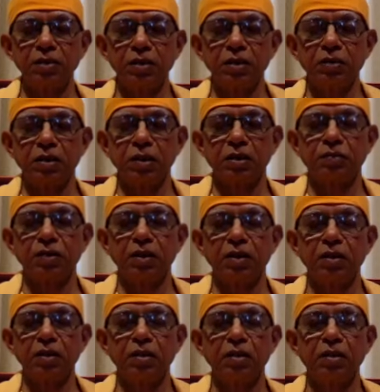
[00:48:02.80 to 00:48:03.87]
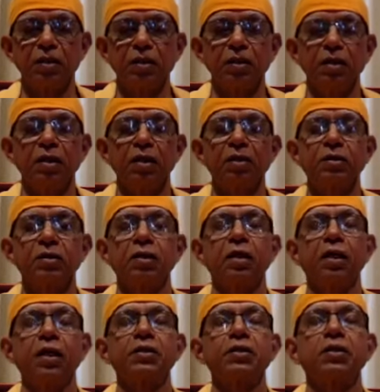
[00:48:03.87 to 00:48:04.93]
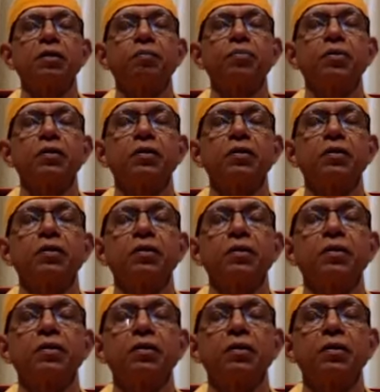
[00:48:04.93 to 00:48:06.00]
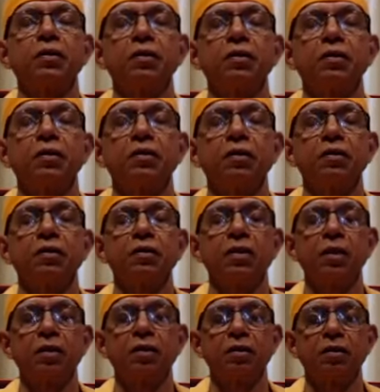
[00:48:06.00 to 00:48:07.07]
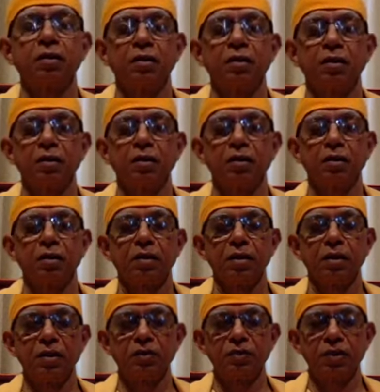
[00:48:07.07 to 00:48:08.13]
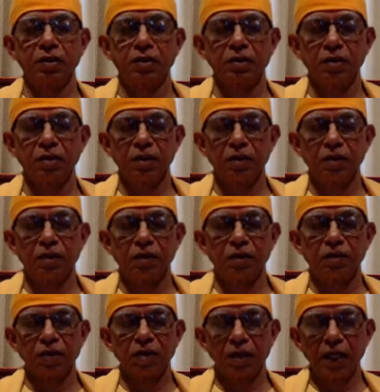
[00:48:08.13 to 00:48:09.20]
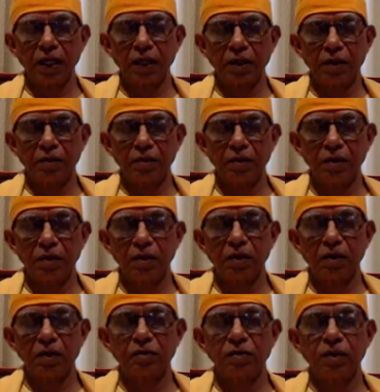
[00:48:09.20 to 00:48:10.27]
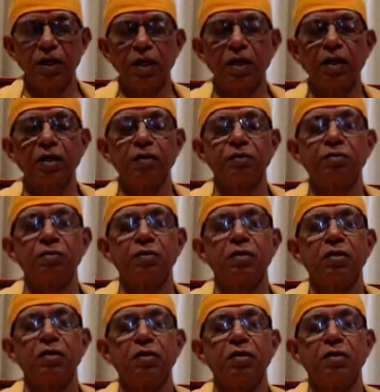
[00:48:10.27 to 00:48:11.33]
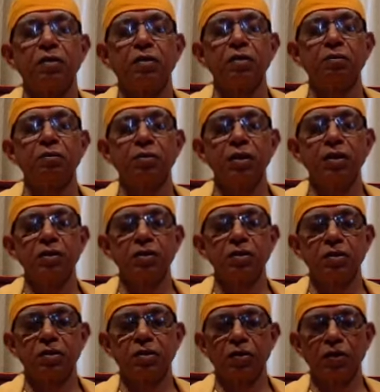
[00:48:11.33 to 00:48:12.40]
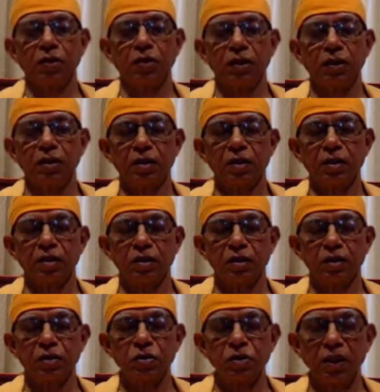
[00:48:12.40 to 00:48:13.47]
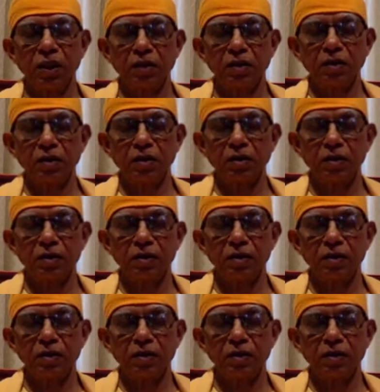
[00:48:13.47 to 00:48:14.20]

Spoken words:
ourselves that way, is a great step that gives us great feeling of peace, joy and strength.